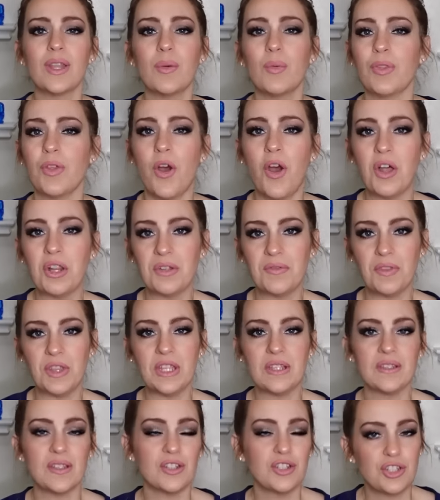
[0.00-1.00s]
with all of
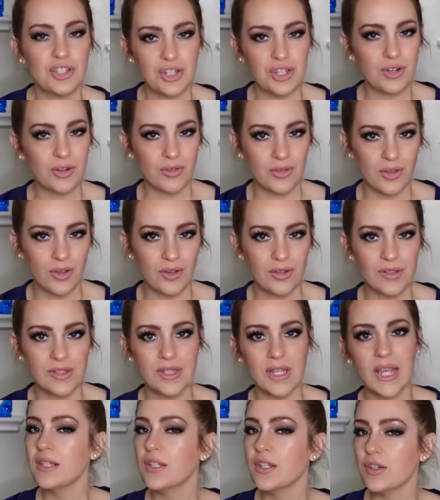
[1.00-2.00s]
these sheer looks.
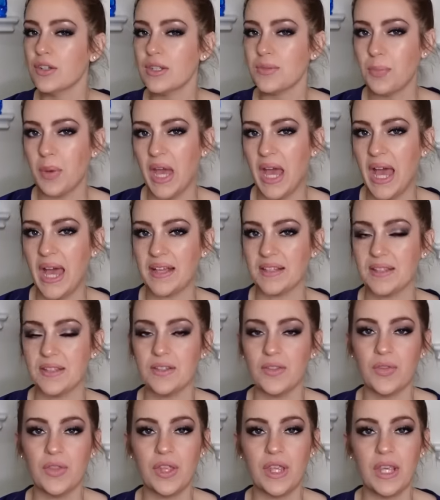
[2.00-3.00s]
In years
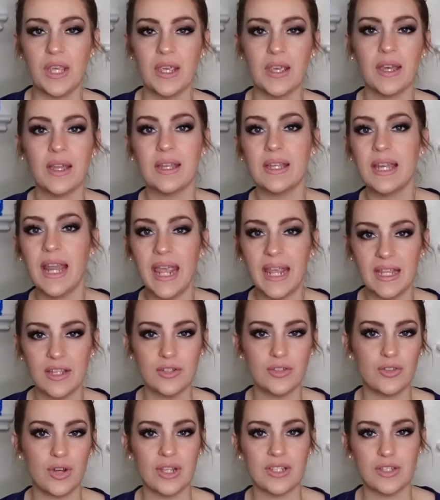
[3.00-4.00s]
past, the naked
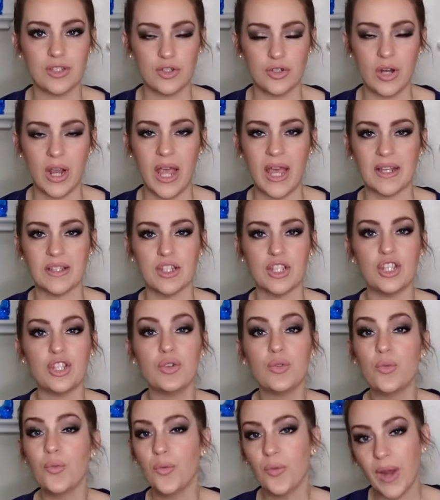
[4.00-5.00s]
dress trend,
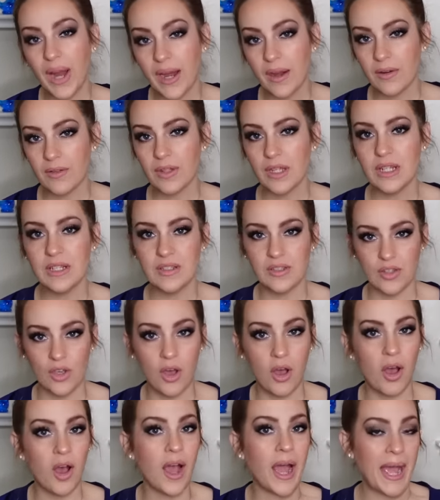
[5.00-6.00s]
you rarely
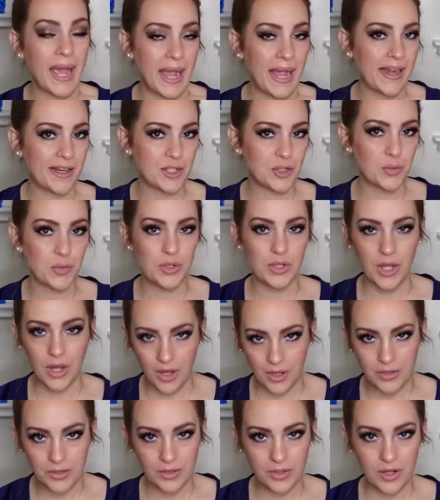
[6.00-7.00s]
saw actual
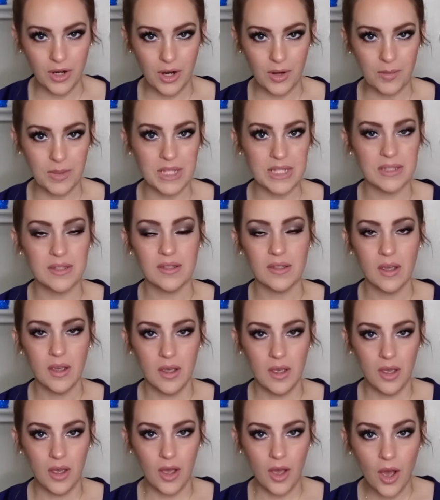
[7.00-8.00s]
undergarments
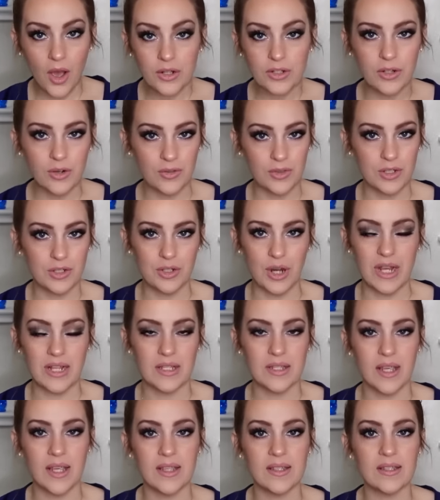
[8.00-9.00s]
under the
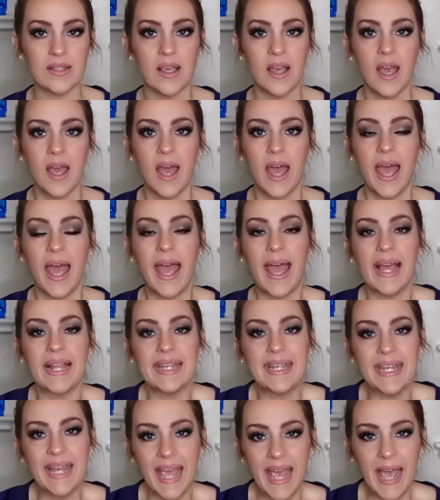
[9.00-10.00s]
dresses.
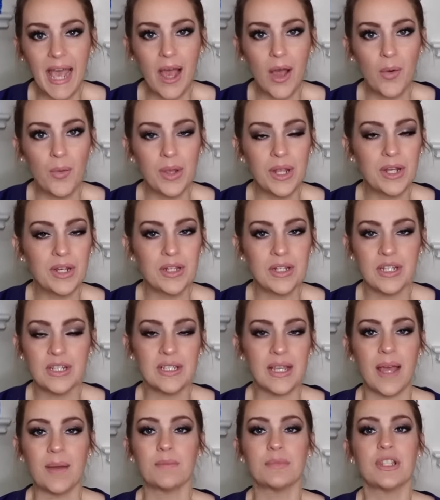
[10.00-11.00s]
And now, in an
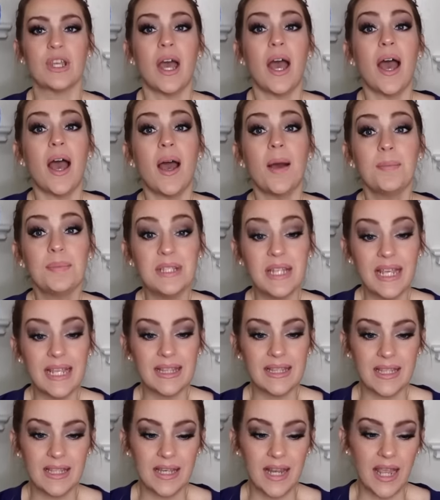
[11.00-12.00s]
attempt to update
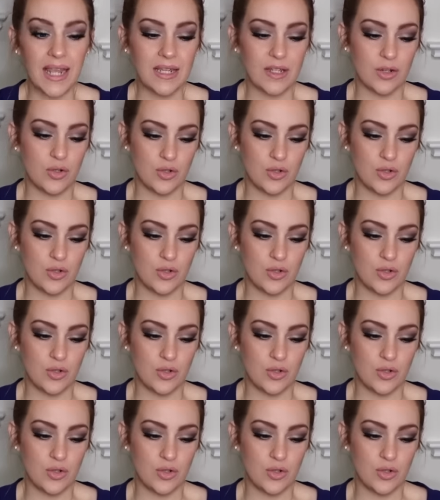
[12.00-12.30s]
the naked